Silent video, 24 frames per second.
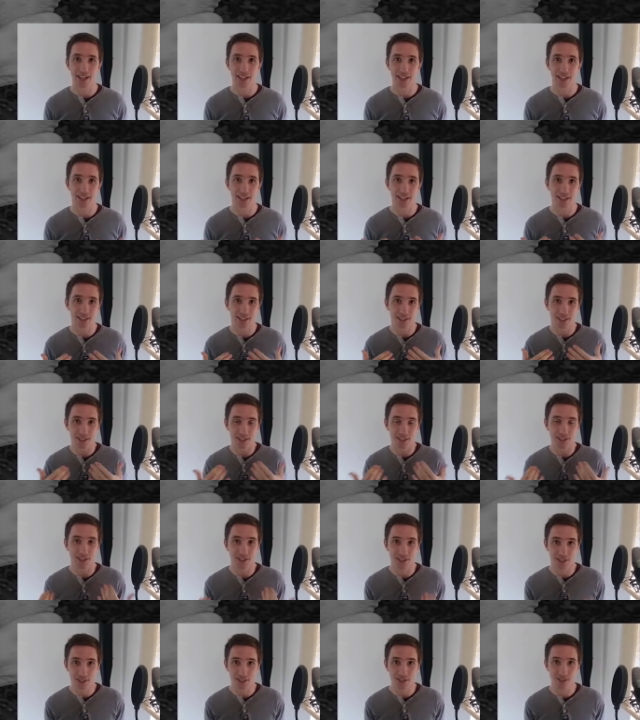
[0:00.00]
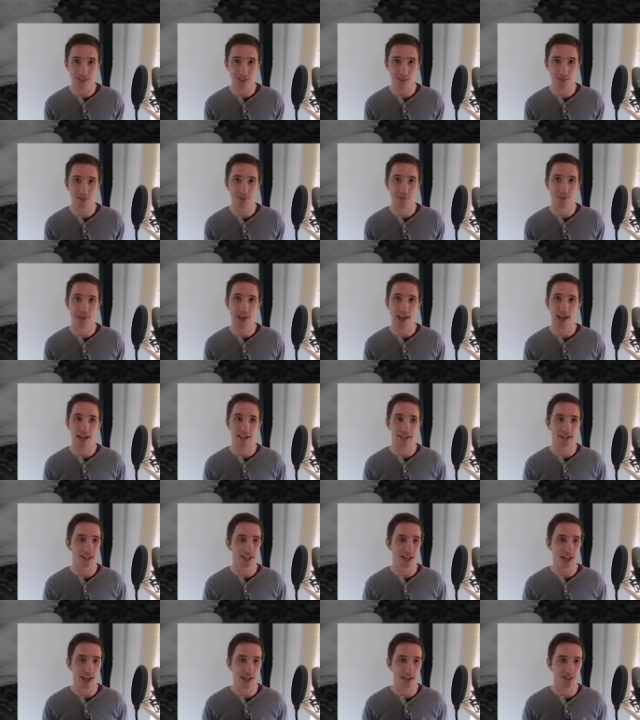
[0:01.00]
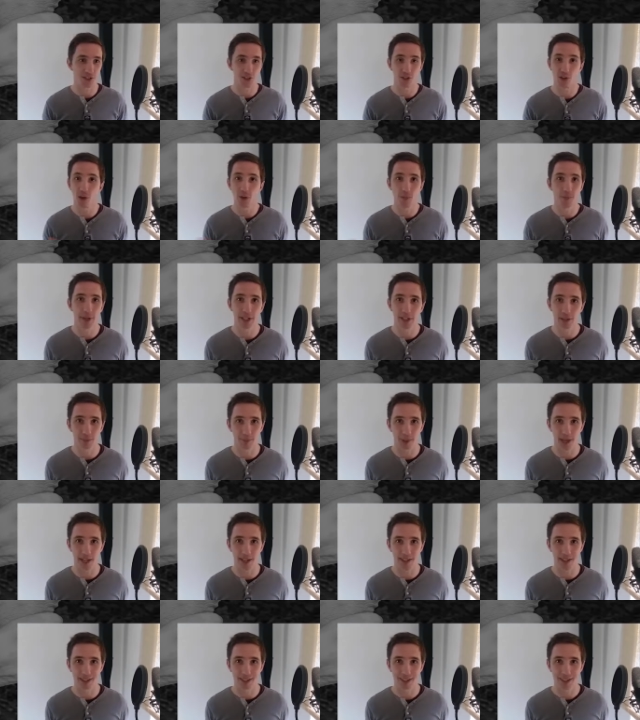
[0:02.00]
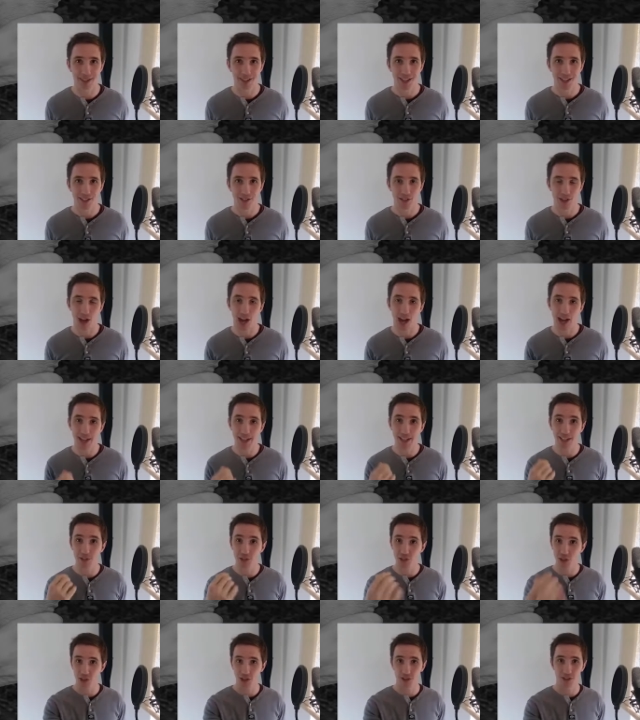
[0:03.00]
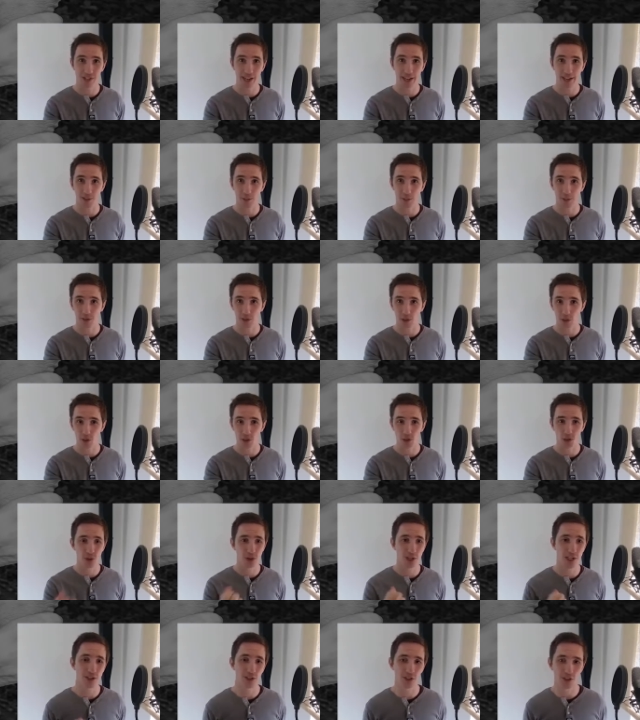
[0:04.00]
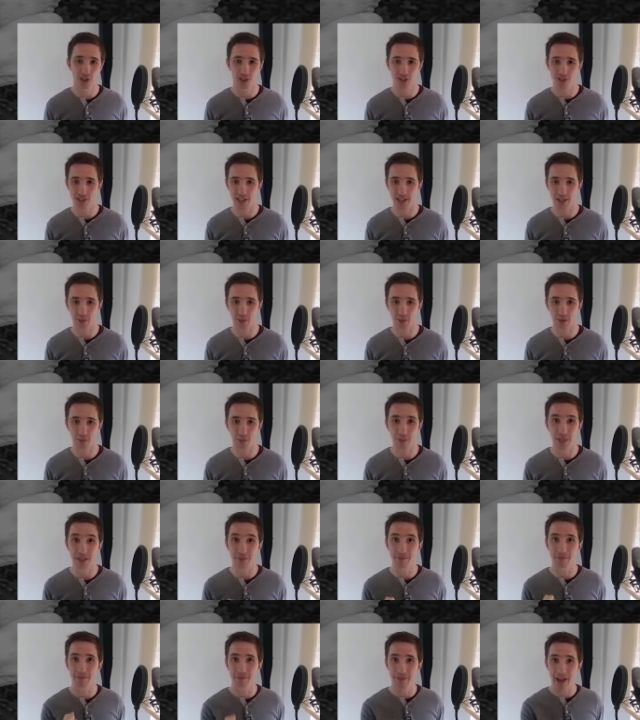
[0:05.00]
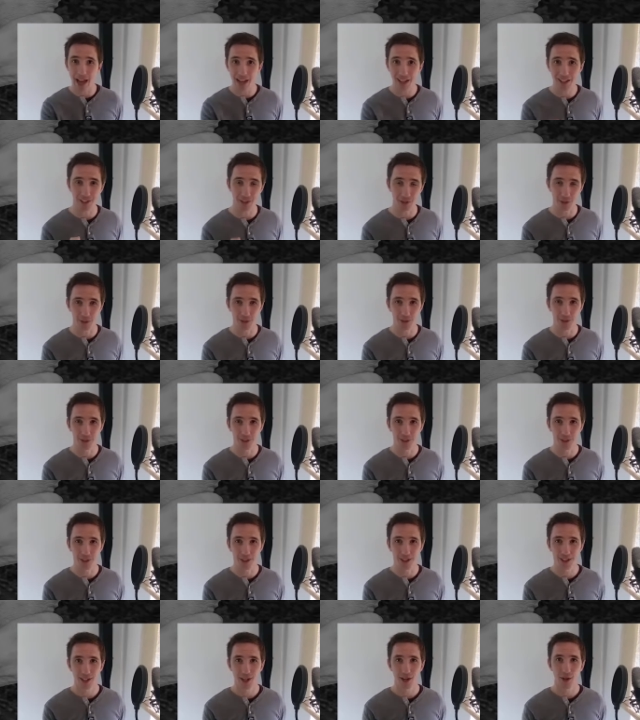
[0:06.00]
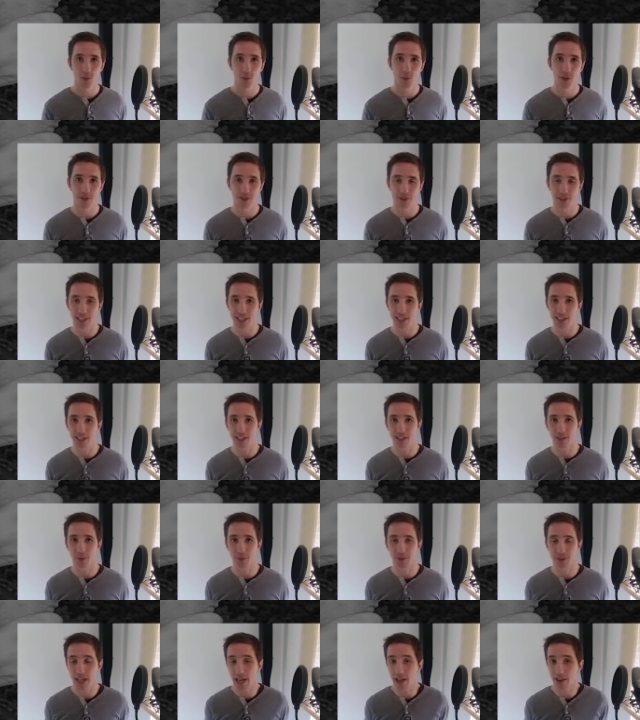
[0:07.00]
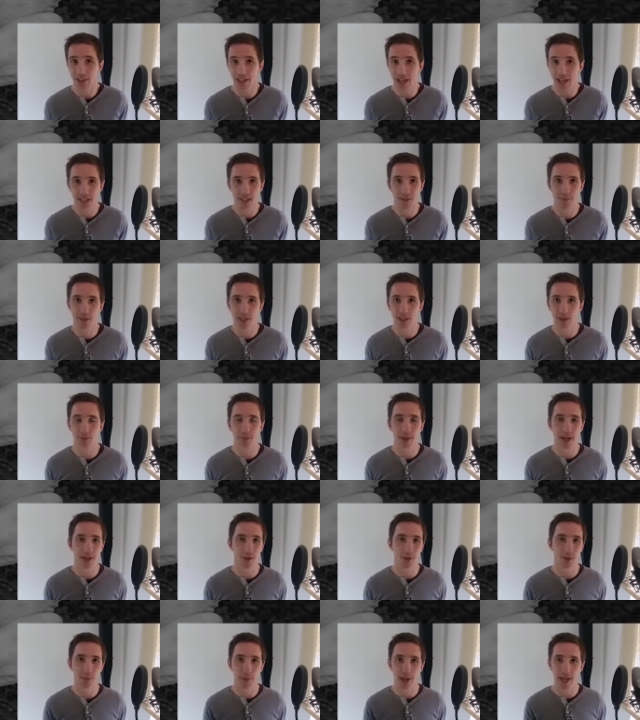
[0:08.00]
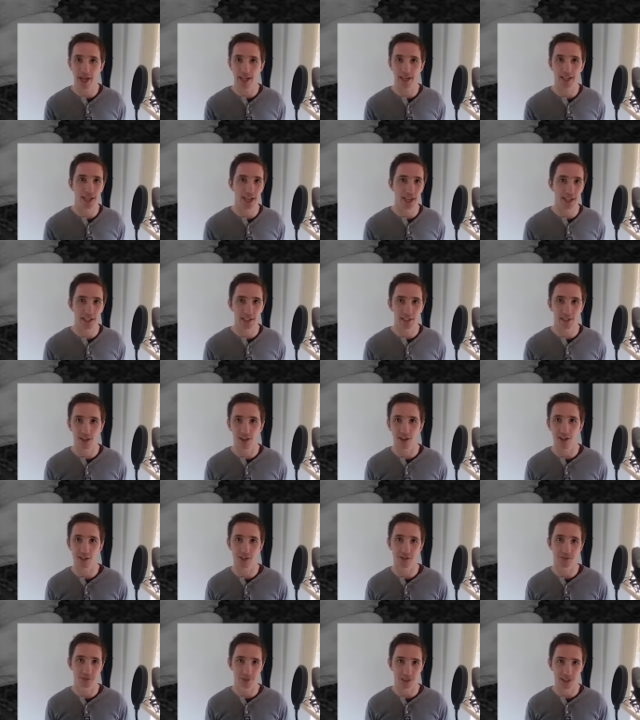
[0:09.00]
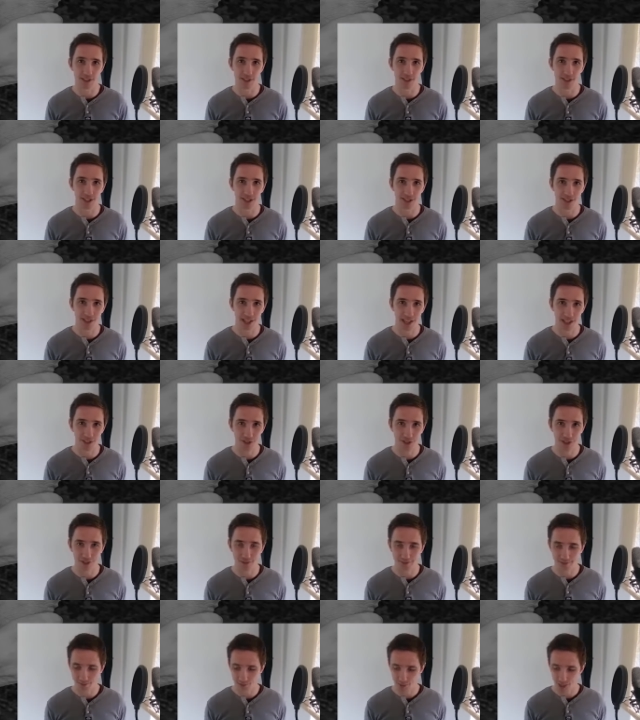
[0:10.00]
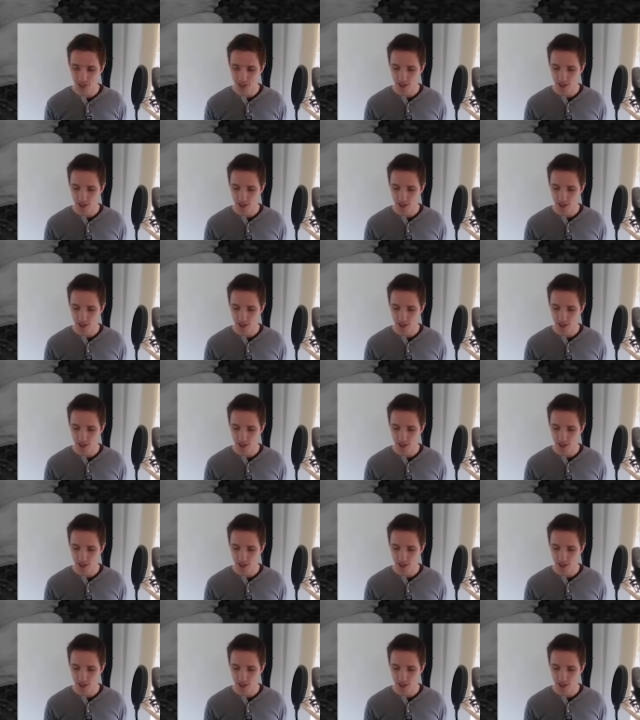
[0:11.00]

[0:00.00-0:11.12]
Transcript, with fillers: in a, in a system that has no middleman. So I can transact with you, you can transact with me value with needing, without any middleman or paying any large fees, et cetera.